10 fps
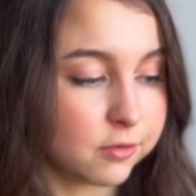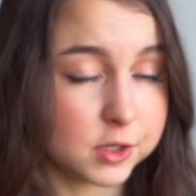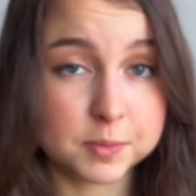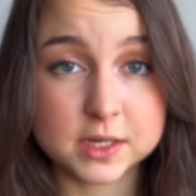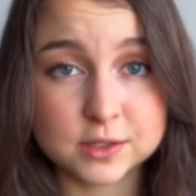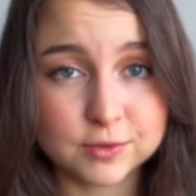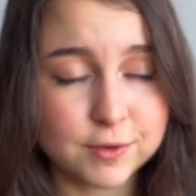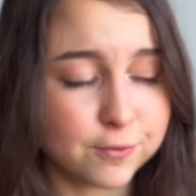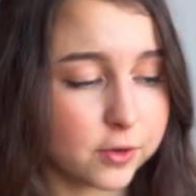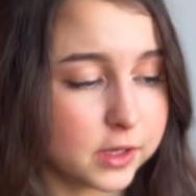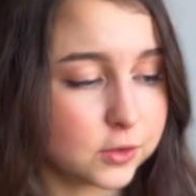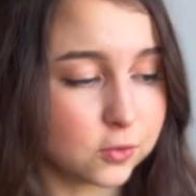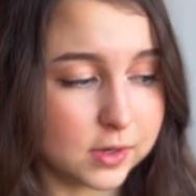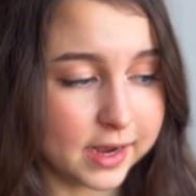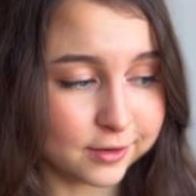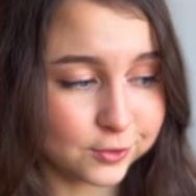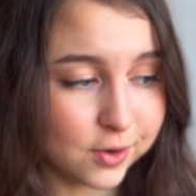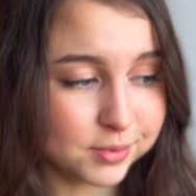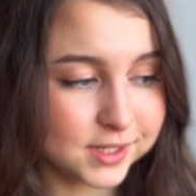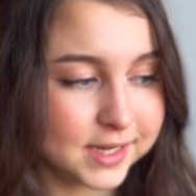respectively for the two
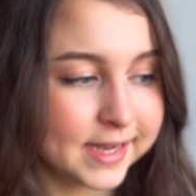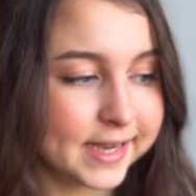airdrops.